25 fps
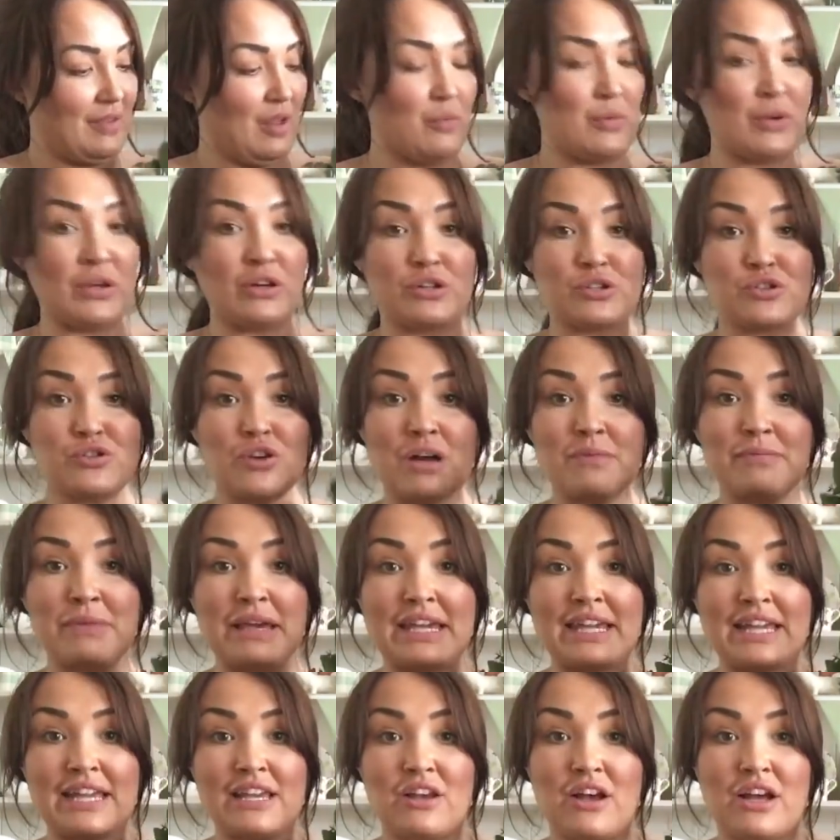We've got to try and
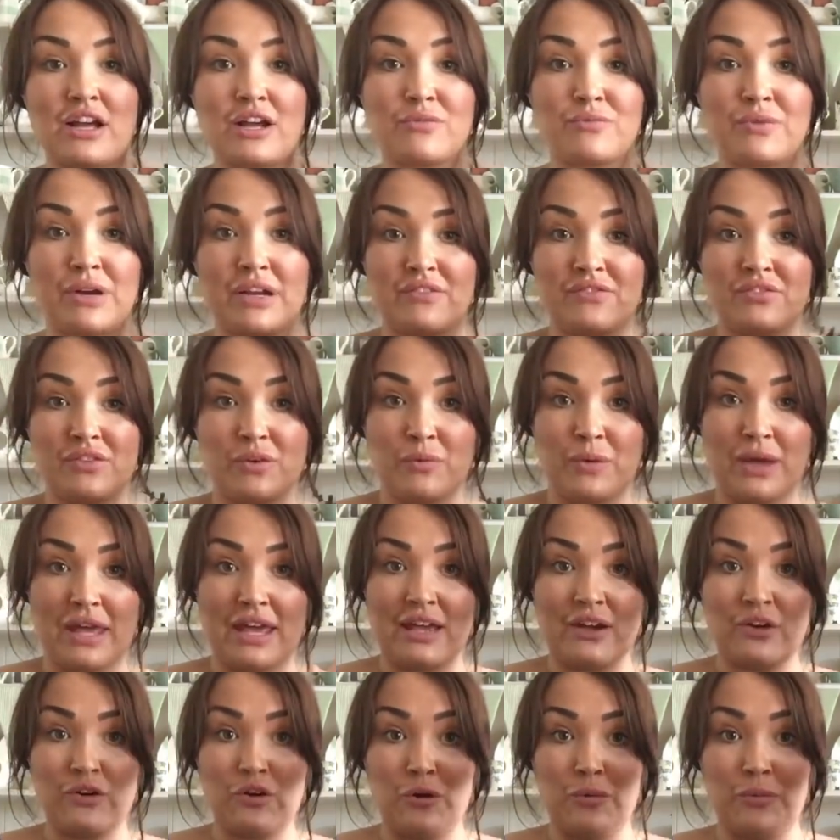make it like a wreath that we're
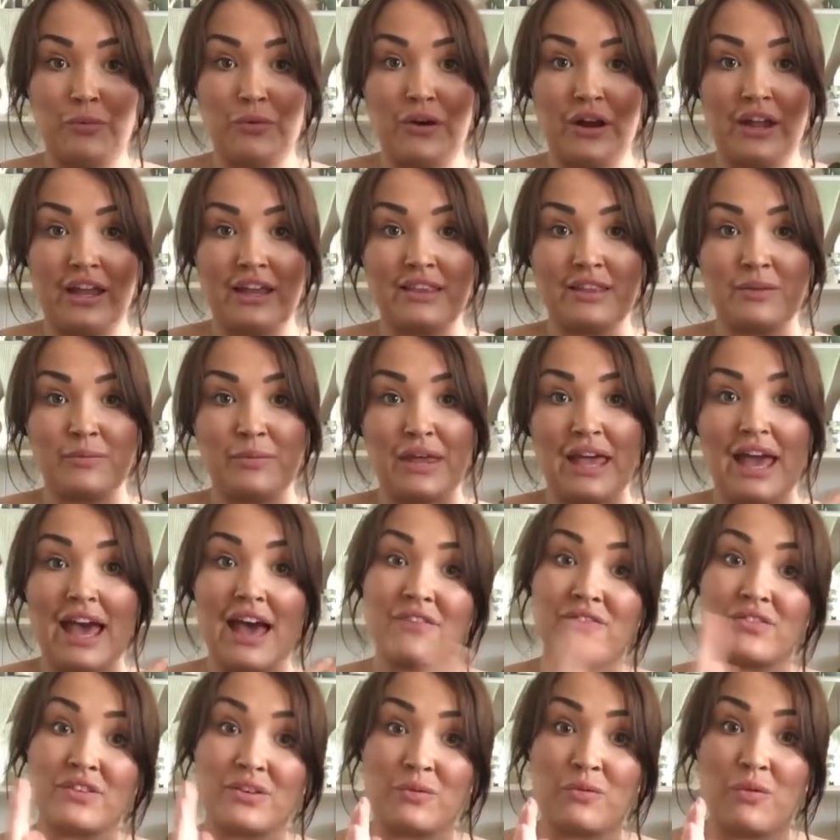incorporating that we
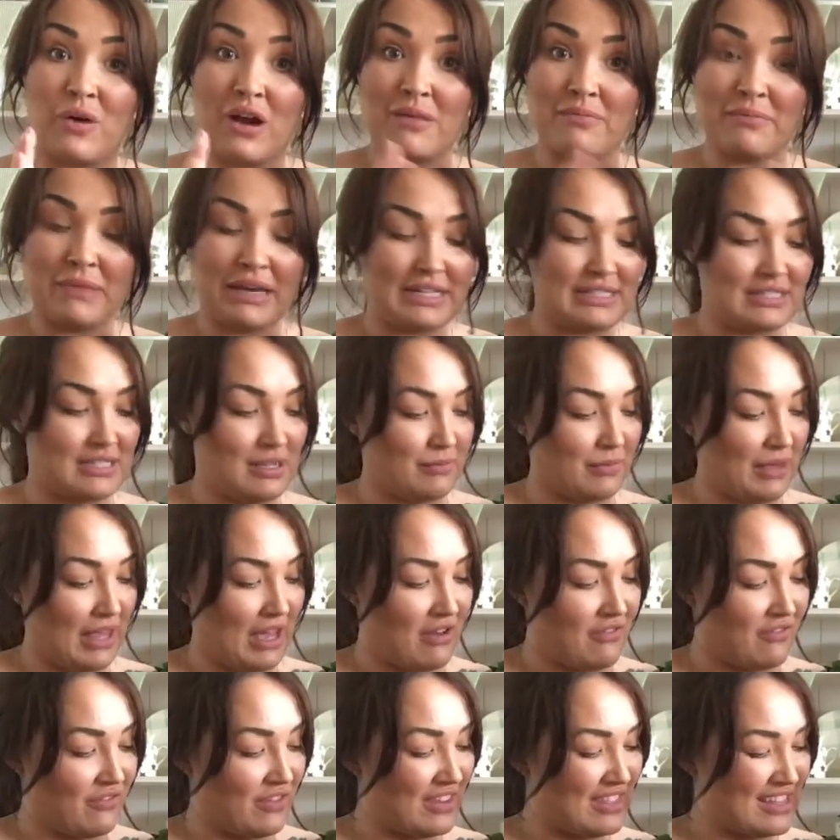haven't quite made up yet.
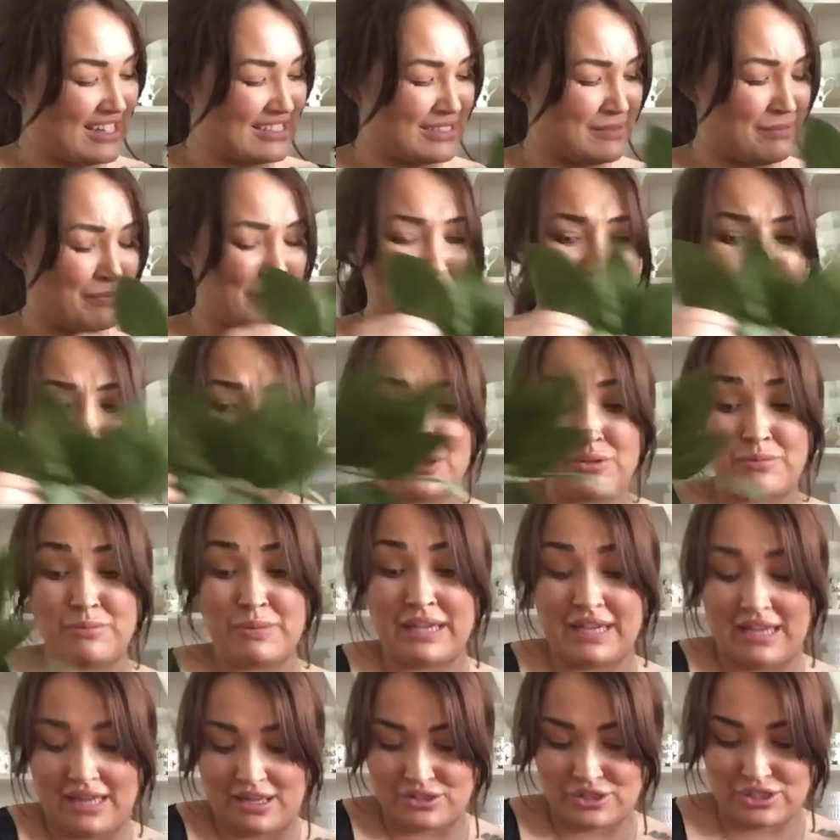I think that's a bit too
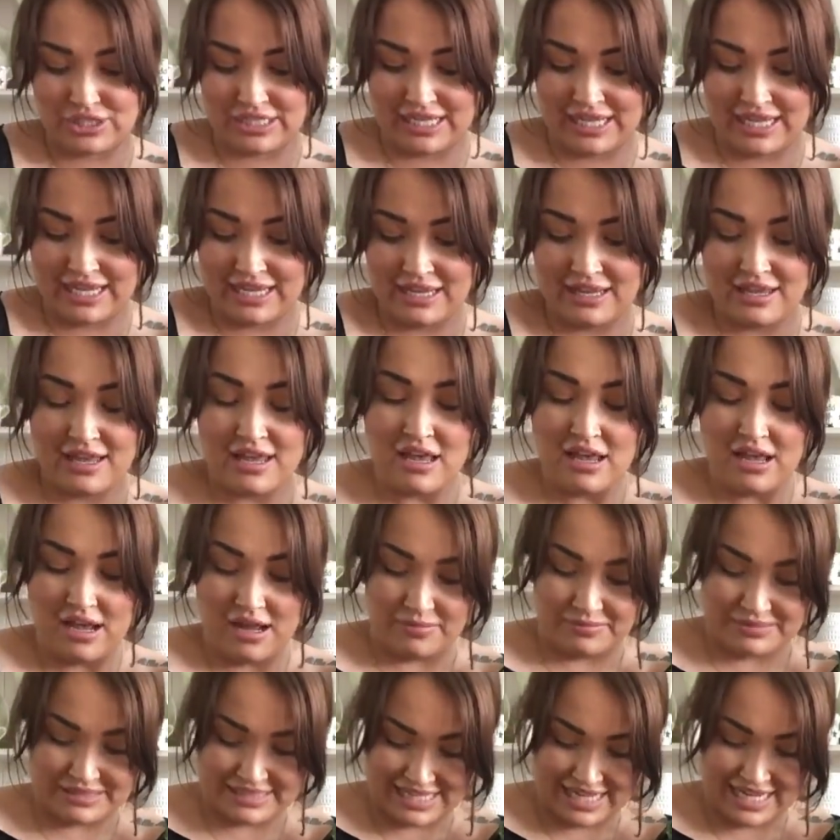big, actually.
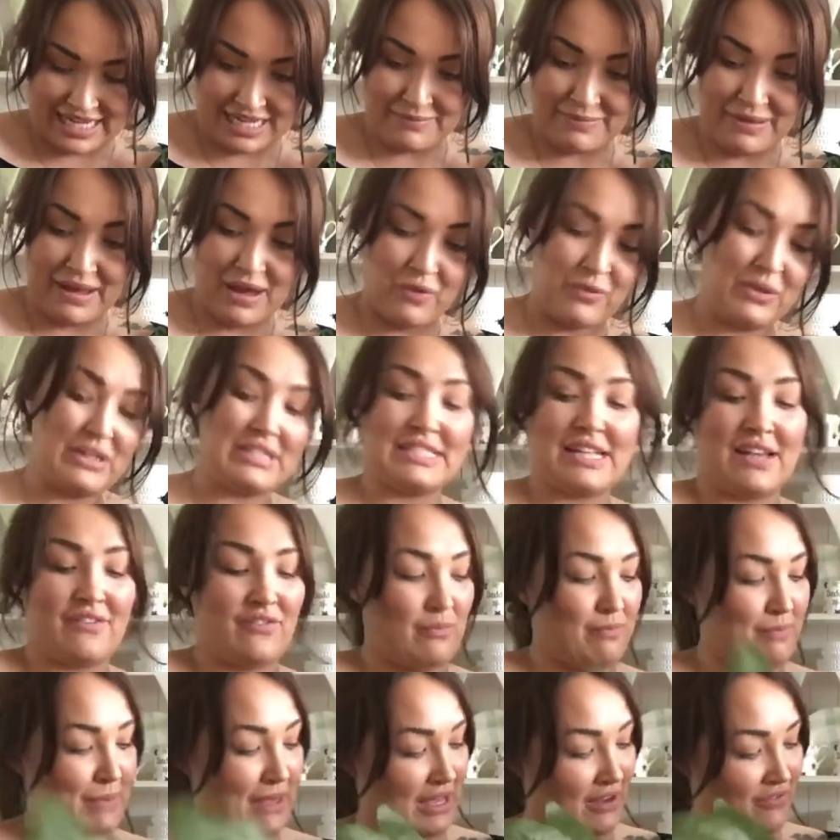I'm saying about, let's have
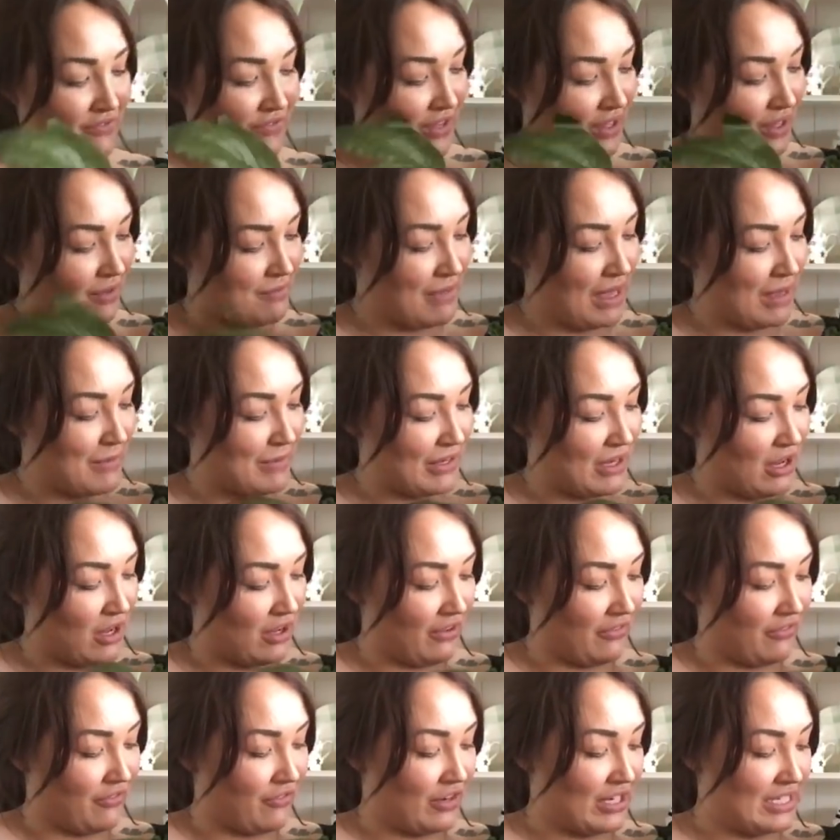it big. I think maybe like
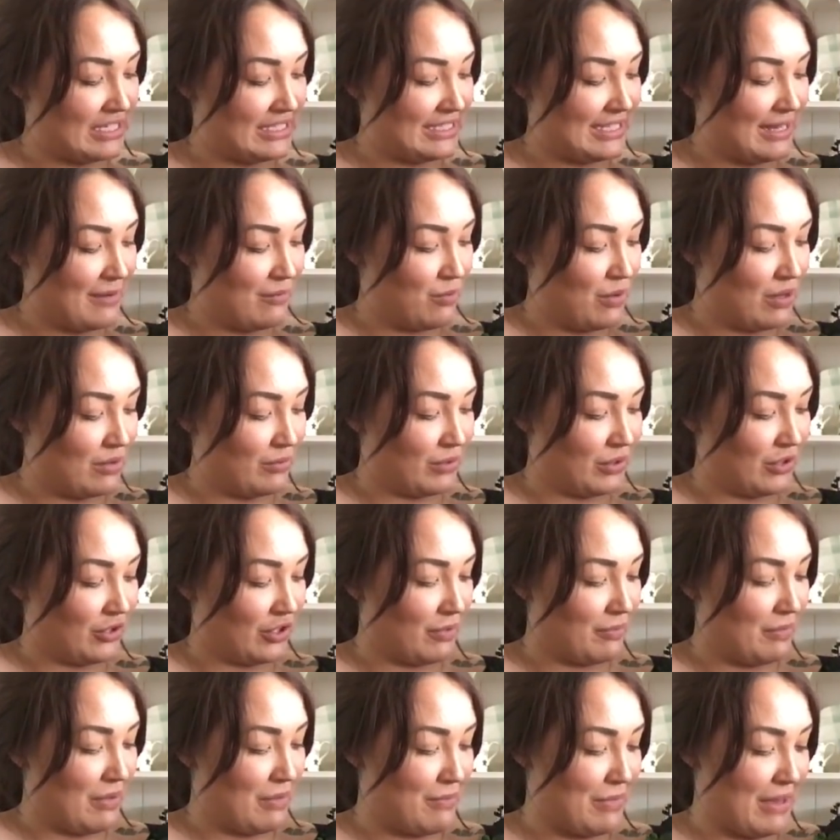a freestem one would look
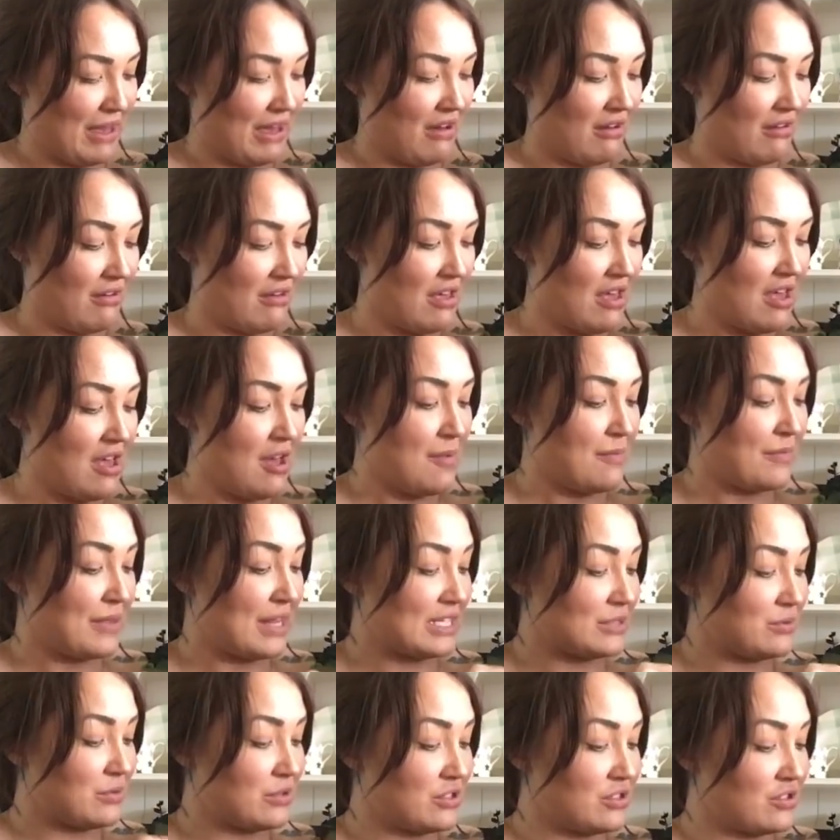a bit better. But
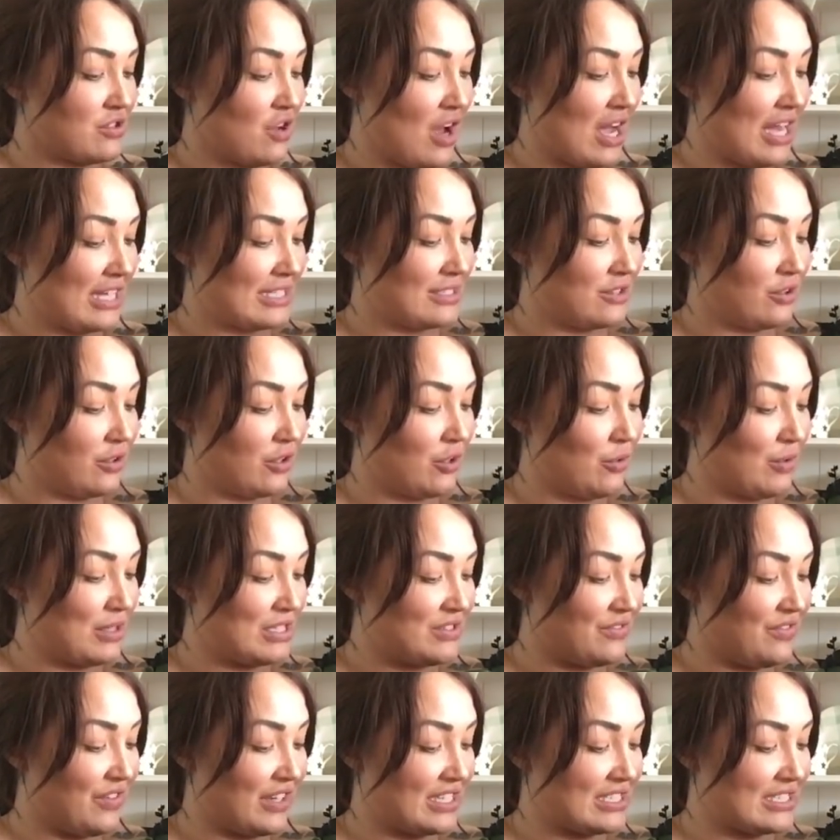that's what's nice. You can
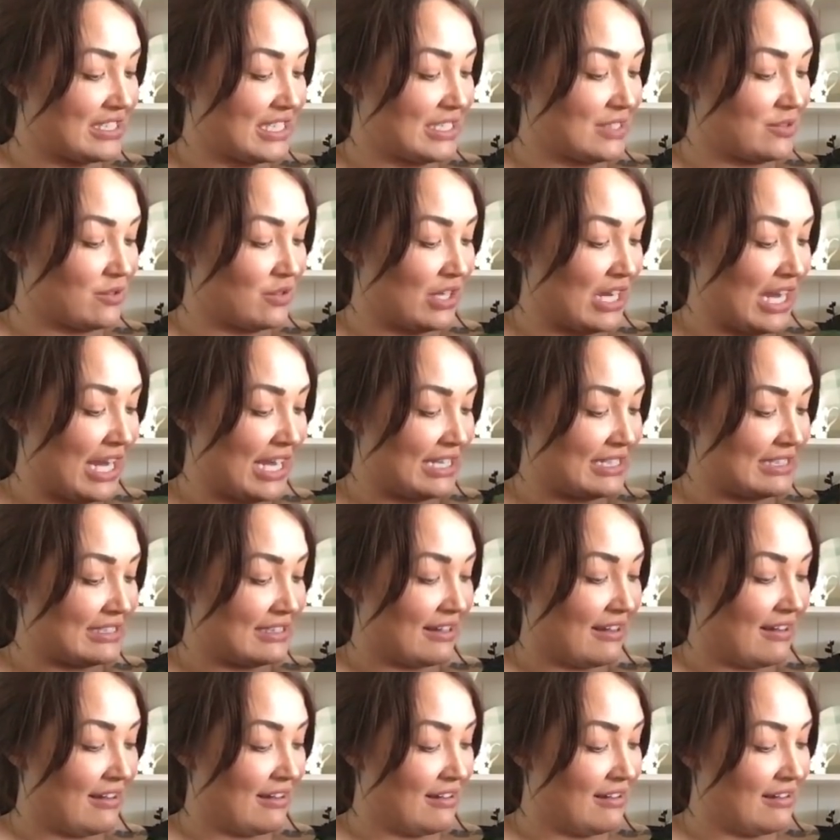always fix these on
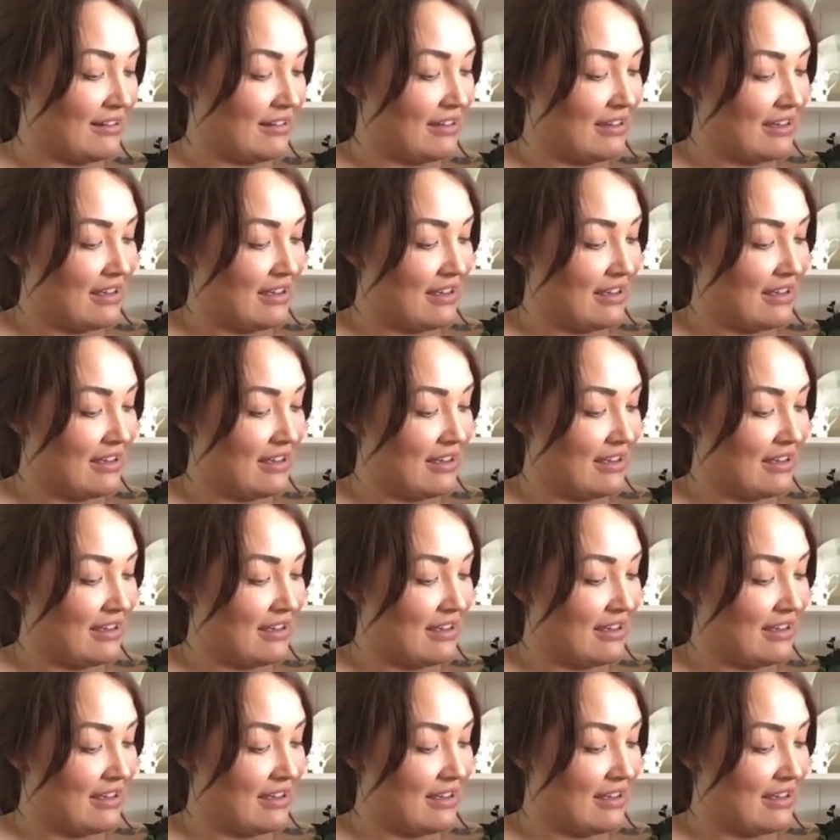later.